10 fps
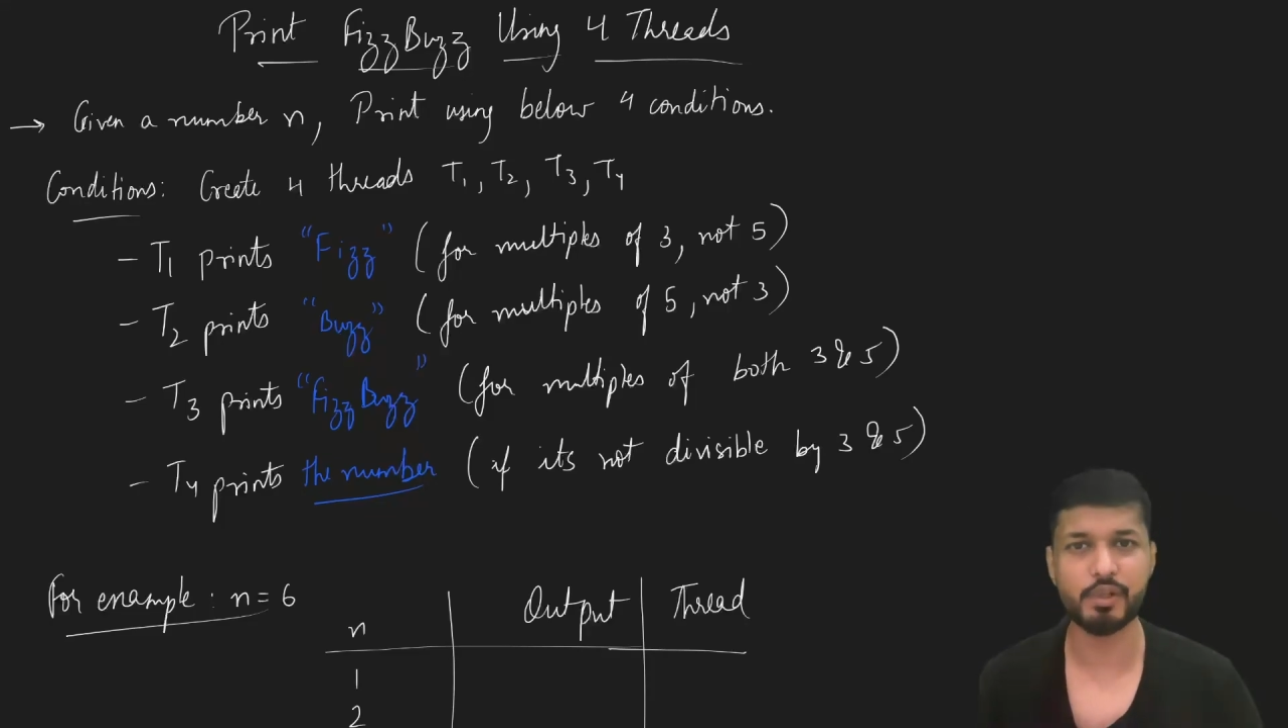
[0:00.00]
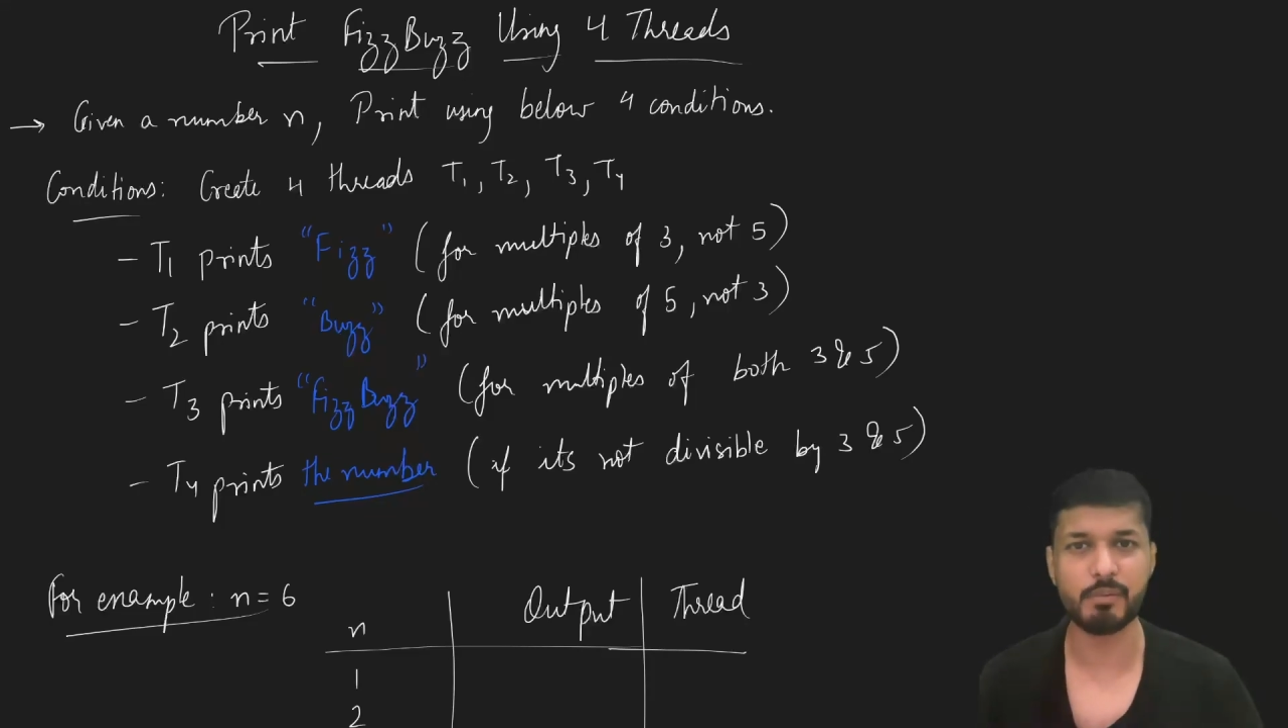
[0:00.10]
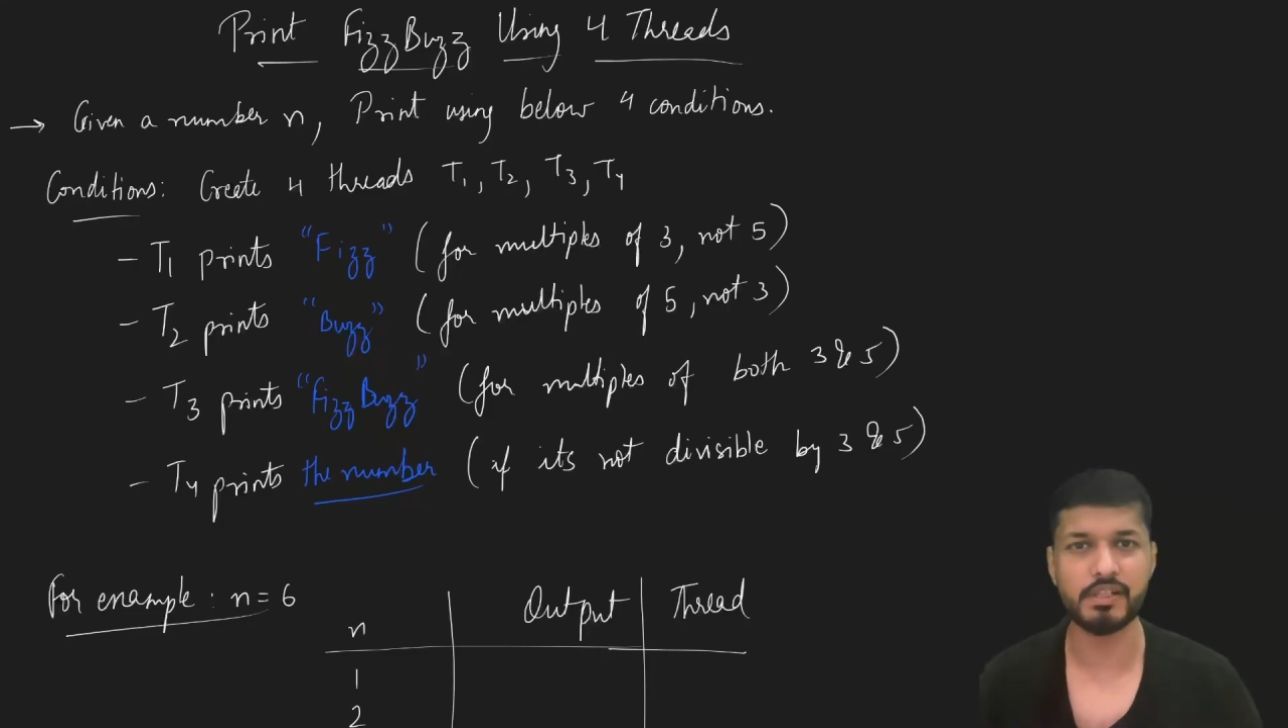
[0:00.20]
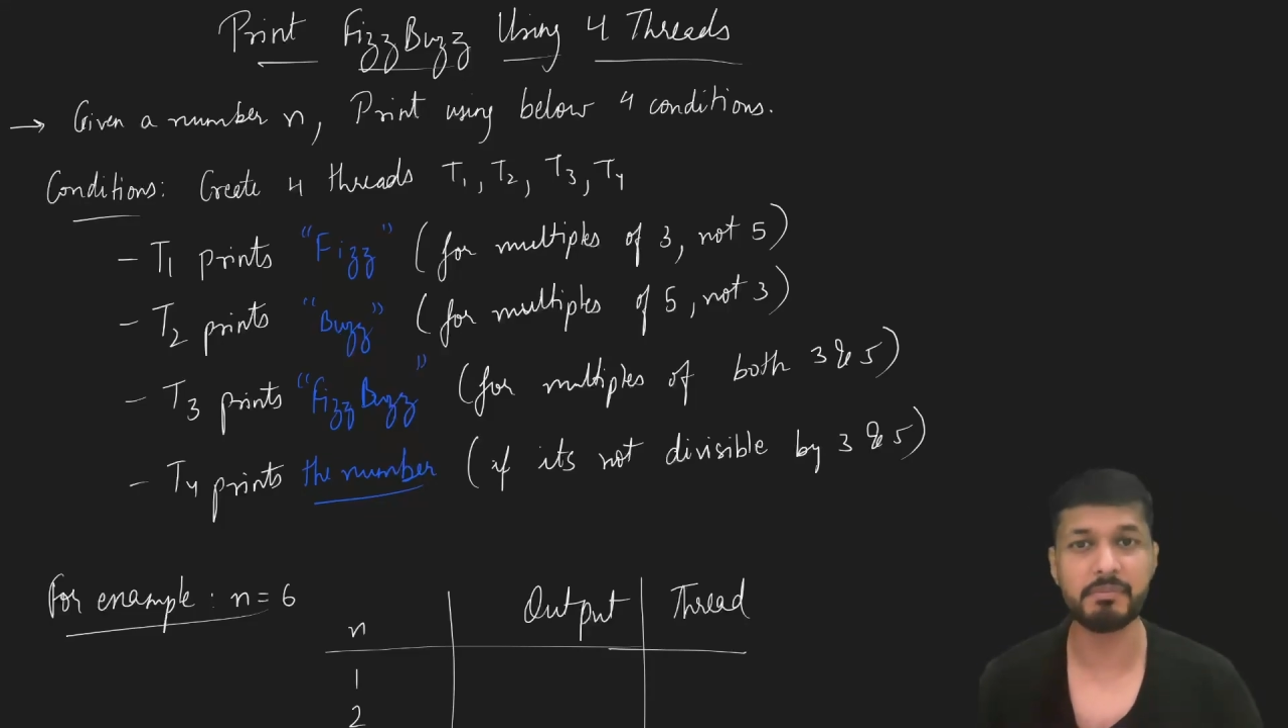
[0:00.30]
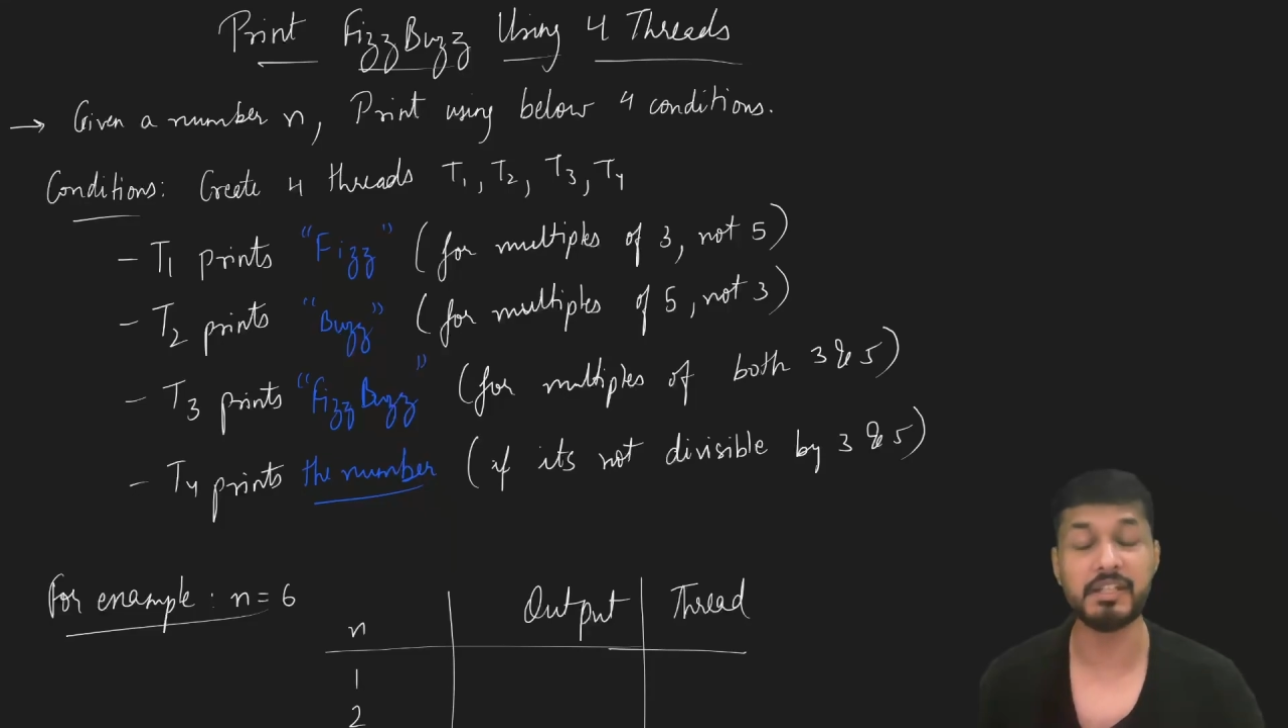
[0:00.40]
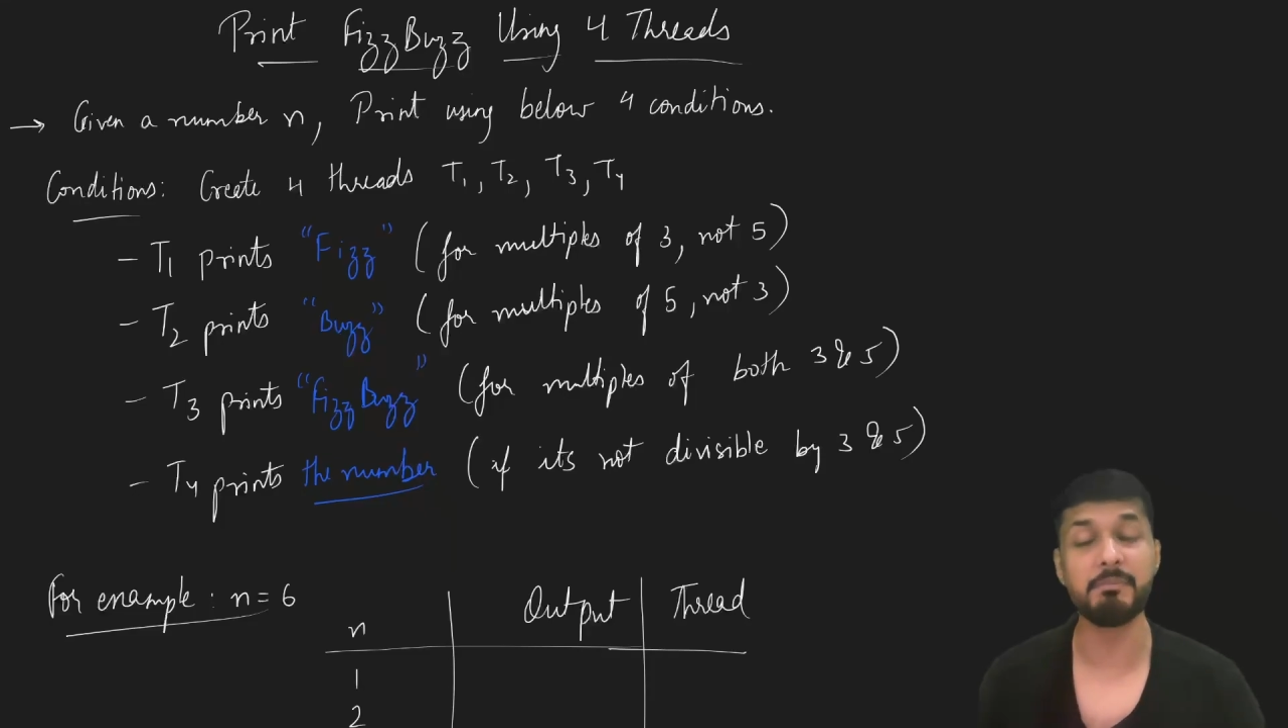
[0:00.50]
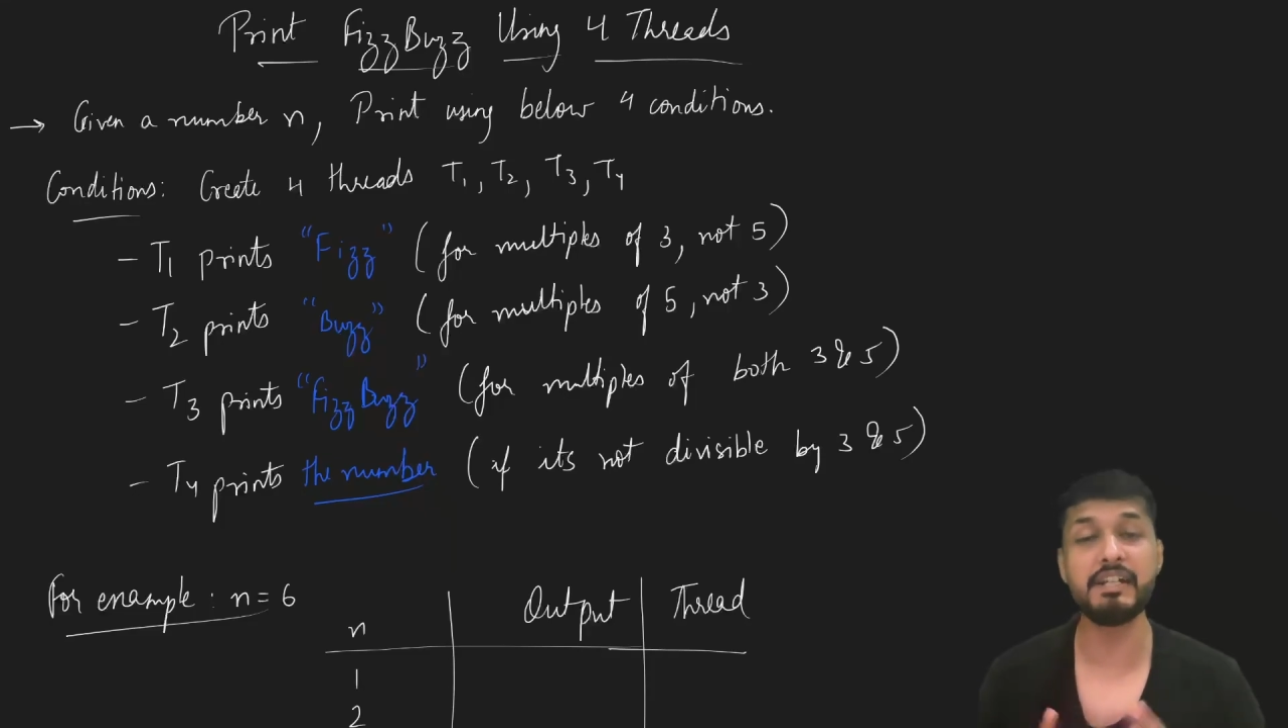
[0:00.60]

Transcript: problem in